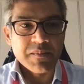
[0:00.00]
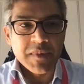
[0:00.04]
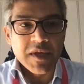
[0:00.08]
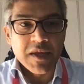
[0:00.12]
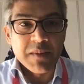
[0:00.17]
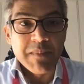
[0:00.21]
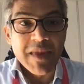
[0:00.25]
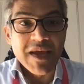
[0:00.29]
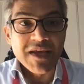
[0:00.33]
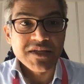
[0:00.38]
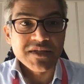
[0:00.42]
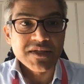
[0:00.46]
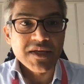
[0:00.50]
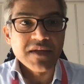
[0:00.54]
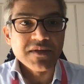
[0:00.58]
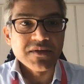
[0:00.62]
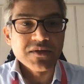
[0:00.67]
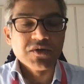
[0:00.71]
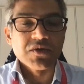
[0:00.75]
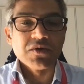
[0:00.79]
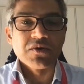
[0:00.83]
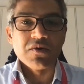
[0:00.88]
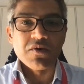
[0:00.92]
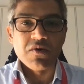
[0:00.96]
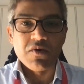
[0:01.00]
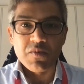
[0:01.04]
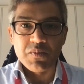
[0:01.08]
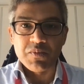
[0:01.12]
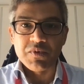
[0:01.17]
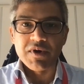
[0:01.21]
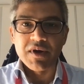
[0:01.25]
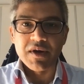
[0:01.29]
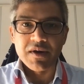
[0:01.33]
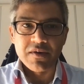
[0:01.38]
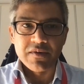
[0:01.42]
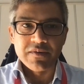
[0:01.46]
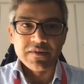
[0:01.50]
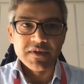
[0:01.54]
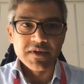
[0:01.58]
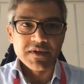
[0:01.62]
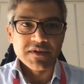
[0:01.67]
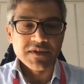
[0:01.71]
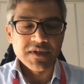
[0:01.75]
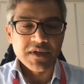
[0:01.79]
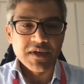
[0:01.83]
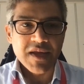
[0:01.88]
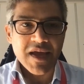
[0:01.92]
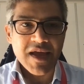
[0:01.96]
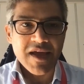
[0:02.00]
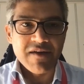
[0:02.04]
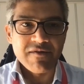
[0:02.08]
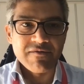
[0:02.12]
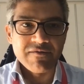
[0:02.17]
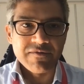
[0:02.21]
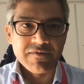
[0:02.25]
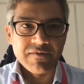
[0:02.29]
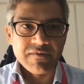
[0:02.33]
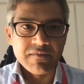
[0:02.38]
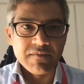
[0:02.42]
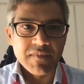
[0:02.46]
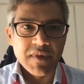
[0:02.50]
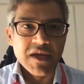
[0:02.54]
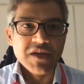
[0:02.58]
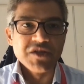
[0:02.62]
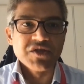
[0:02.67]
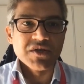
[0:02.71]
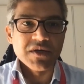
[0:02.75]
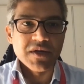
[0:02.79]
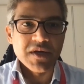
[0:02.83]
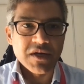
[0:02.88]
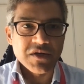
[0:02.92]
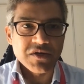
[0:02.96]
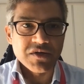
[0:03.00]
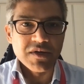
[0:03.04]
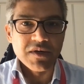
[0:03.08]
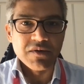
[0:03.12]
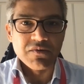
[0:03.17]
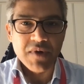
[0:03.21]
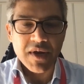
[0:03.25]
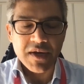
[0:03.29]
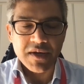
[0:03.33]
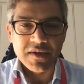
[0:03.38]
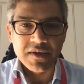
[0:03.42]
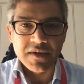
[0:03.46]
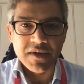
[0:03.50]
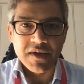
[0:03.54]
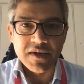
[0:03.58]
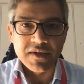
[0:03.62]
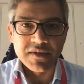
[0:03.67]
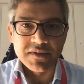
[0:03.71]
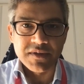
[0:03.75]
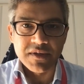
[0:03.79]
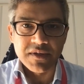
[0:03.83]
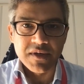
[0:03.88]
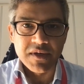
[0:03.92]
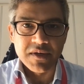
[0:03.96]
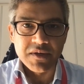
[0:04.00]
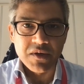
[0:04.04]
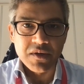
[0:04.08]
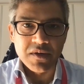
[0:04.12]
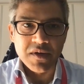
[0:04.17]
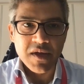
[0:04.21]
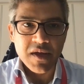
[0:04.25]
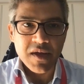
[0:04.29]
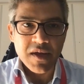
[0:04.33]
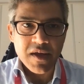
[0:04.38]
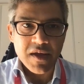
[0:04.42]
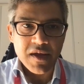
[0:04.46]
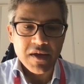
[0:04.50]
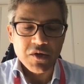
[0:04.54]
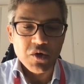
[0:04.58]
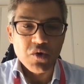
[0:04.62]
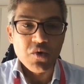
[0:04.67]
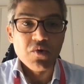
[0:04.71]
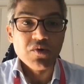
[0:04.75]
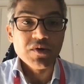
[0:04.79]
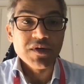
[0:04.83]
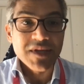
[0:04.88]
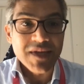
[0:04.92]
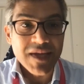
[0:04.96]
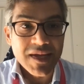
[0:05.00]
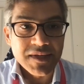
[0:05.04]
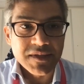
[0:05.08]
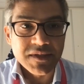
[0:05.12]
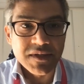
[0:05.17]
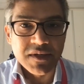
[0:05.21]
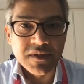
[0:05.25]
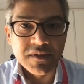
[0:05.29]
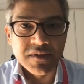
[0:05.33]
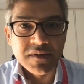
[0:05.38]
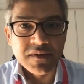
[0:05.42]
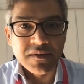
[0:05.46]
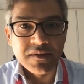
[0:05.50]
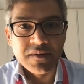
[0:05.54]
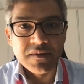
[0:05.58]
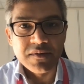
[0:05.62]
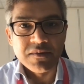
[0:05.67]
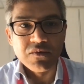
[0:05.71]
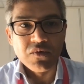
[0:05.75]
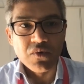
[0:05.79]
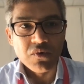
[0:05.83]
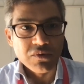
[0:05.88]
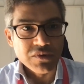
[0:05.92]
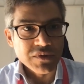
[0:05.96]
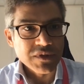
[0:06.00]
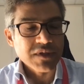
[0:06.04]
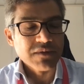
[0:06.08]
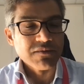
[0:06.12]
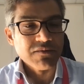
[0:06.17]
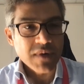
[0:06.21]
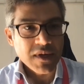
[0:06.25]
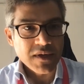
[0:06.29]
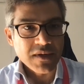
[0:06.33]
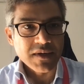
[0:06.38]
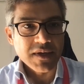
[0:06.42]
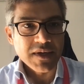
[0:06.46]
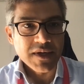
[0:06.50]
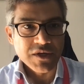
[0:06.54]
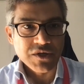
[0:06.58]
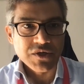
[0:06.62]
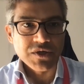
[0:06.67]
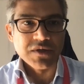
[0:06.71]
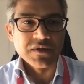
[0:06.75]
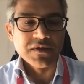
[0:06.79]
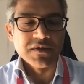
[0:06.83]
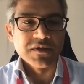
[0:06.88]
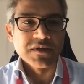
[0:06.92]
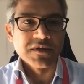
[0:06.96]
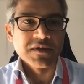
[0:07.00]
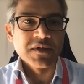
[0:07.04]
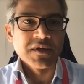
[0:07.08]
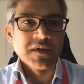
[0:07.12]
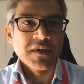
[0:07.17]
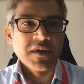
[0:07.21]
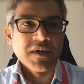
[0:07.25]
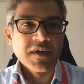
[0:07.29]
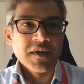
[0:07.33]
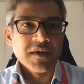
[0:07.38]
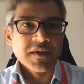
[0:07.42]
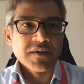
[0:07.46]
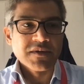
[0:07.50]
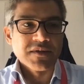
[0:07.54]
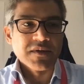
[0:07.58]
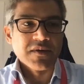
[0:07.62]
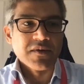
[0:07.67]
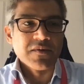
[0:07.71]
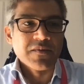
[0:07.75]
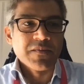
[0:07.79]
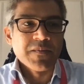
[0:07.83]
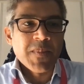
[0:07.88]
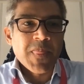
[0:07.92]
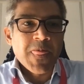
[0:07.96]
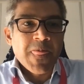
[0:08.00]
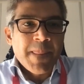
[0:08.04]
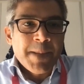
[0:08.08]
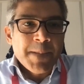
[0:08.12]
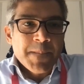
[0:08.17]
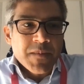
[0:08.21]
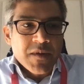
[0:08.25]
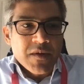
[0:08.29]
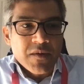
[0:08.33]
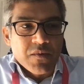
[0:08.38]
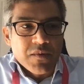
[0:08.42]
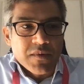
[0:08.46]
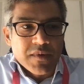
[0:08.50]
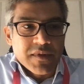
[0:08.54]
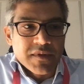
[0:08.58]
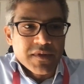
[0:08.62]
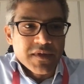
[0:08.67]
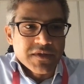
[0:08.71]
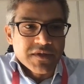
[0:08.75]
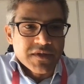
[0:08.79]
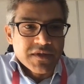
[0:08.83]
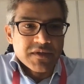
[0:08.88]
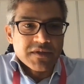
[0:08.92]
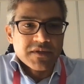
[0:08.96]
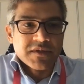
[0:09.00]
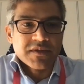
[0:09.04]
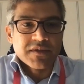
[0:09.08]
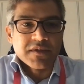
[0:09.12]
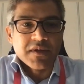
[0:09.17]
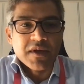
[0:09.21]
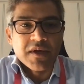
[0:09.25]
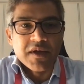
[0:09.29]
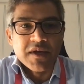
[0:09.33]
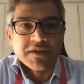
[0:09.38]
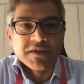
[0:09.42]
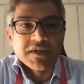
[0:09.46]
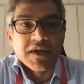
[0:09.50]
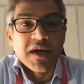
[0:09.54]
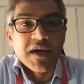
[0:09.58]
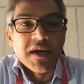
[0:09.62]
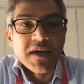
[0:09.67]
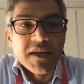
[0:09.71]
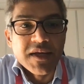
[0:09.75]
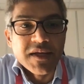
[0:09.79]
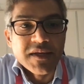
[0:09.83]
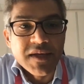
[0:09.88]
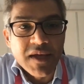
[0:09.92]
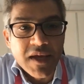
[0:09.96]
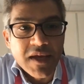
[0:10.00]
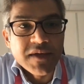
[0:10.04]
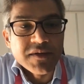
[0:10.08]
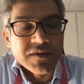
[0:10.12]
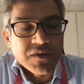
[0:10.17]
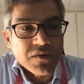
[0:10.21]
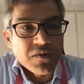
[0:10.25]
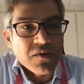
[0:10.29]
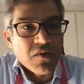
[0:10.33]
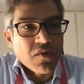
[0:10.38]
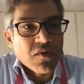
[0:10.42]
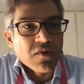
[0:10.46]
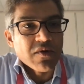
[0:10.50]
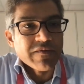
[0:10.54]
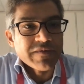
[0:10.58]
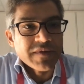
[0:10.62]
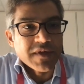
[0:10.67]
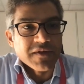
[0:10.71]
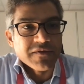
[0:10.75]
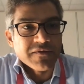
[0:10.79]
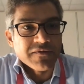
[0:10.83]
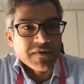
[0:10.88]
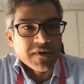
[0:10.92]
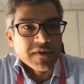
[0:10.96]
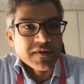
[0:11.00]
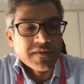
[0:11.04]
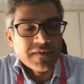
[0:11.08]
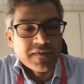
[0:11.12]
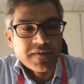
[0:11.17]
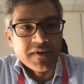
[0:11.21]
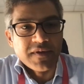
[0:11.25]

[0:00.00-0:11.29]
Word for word: It makes sense to cooperate on this and have internationally recognized and coordinated rules and regulations. So it's early days on all of these fronts.